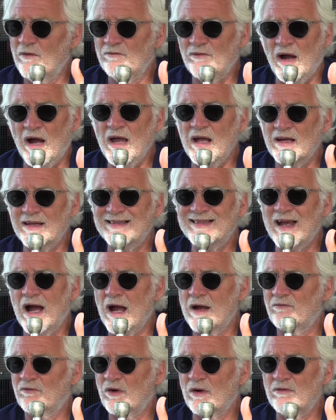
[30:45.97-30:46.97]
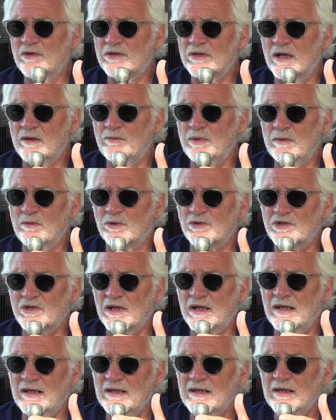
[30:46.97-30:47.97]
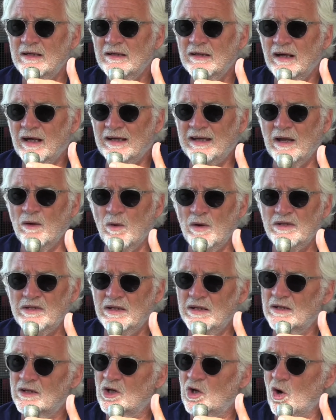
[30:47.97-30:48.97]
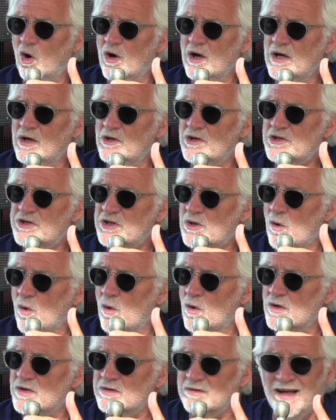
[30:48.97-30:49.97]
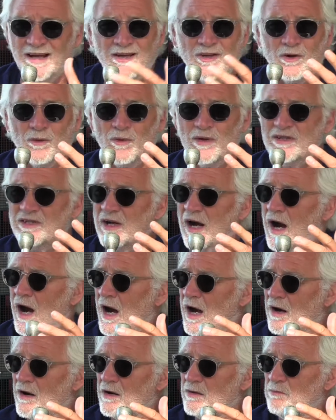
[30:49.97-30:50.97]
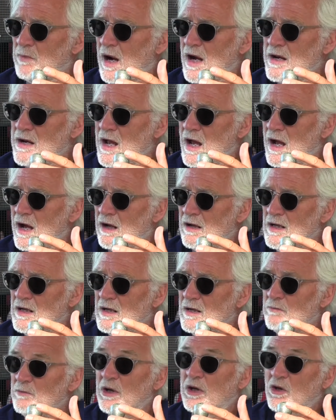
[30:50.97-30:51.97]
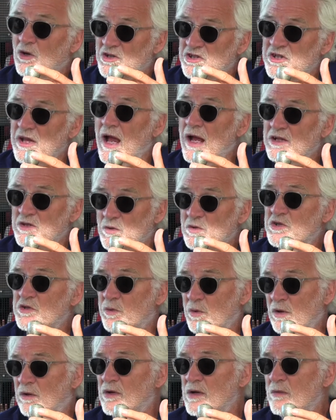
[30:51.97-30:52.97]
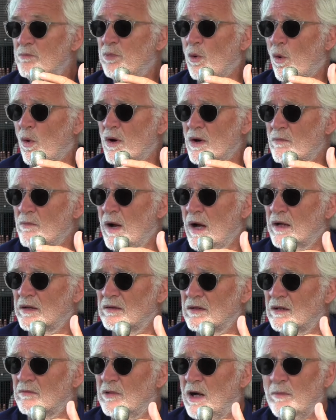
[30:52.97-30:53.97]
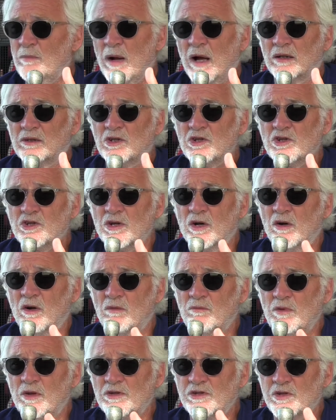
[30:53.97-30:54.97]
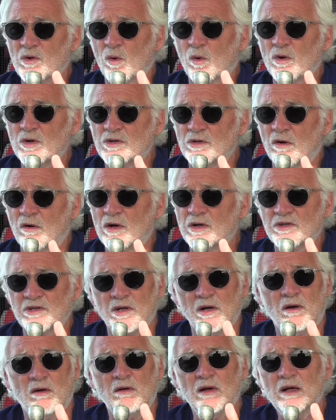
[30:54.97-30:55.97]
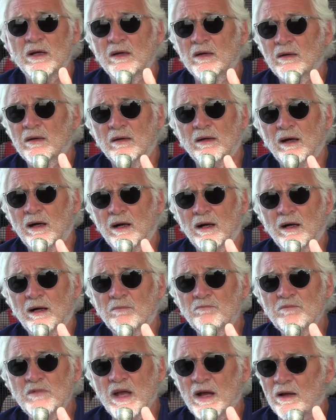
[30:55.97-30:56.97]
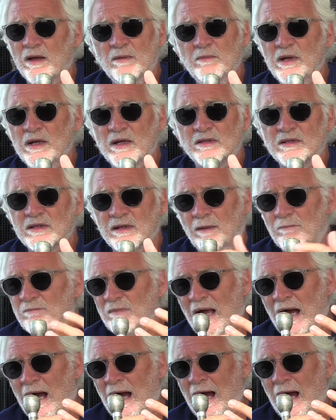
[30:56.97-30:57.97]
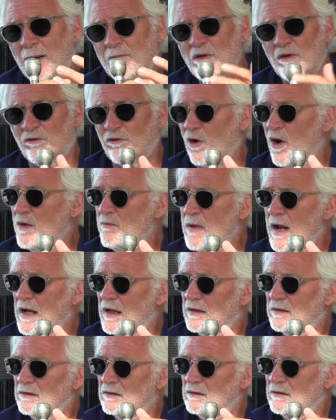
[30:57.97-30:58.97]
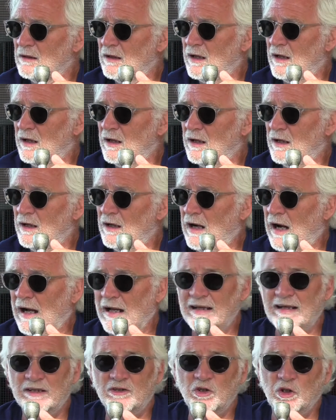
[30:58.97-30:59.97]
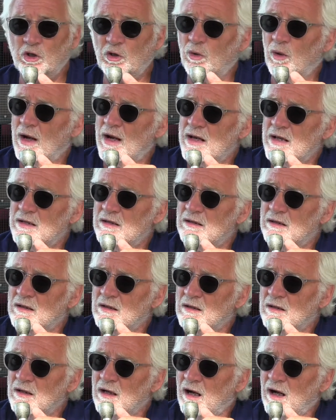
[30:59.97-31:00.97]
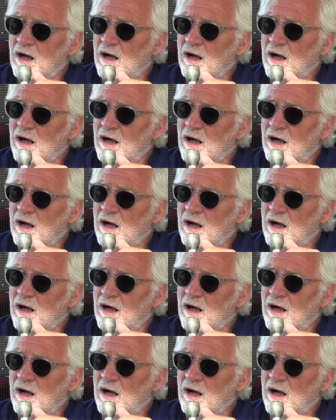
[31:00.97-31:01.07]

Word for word: If I had a dime for every time people say, I can't wait to get in the car to hear the scores, mm. I mm-hmm. could have retired by right, now. Right. Because that's what's really important about uh, about the show, the scores are. And so, uh, yeah, I mean, it's I'm the front man. Uh, I get the credit. Right. right.